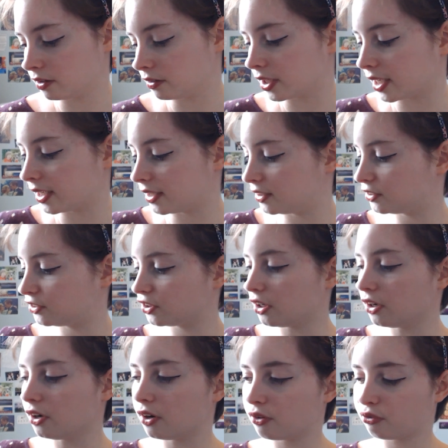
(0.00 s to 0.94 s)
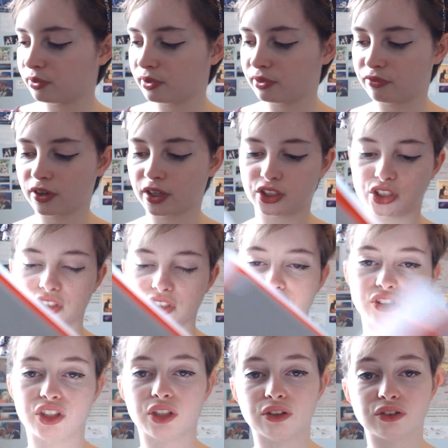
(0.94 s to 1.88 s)
Okay, to start off with, I
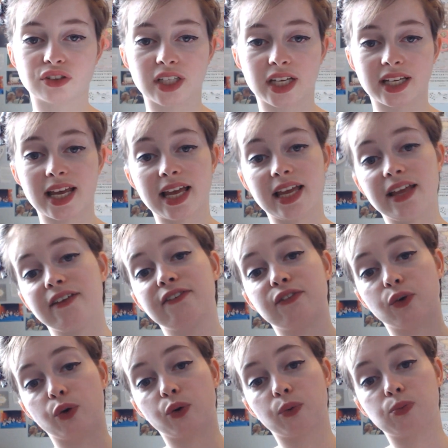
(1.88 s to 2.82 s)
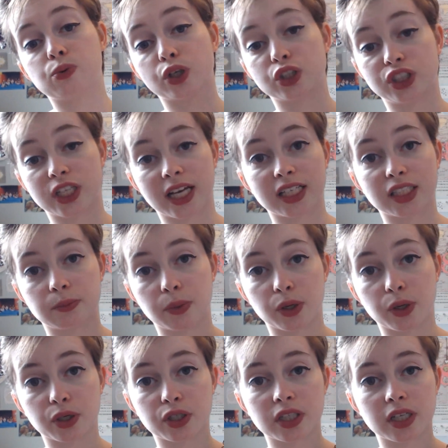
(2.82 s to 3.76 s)
just used an A4 project
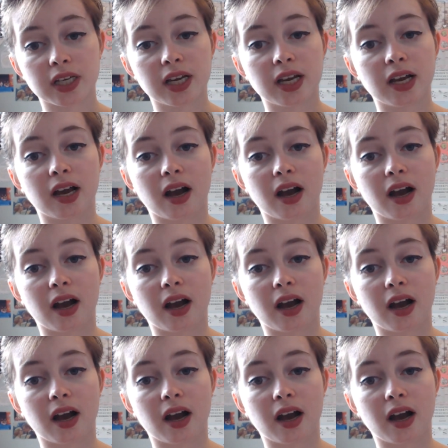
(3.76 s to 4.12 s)
book.